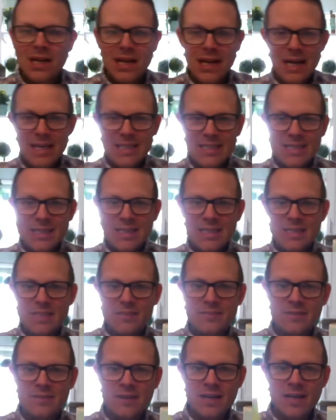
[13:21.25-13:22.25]
I did a
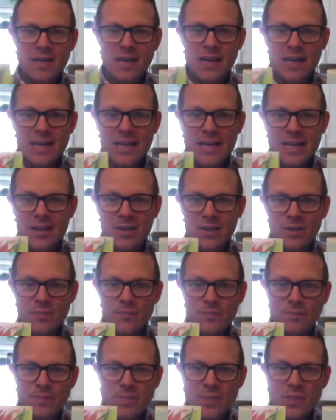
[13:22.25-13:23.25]
different guy here
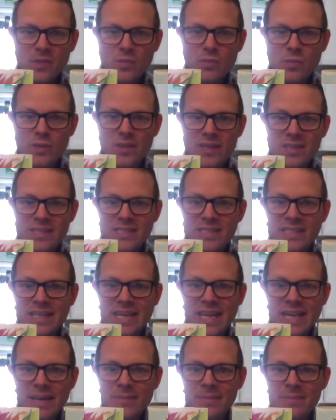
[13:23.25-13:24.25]
with the
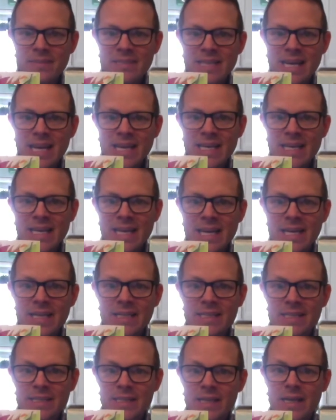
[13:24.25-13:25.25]
same
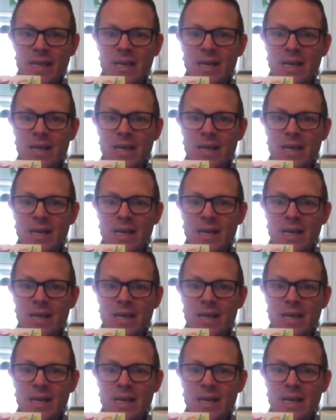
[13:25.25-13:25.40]
techniques,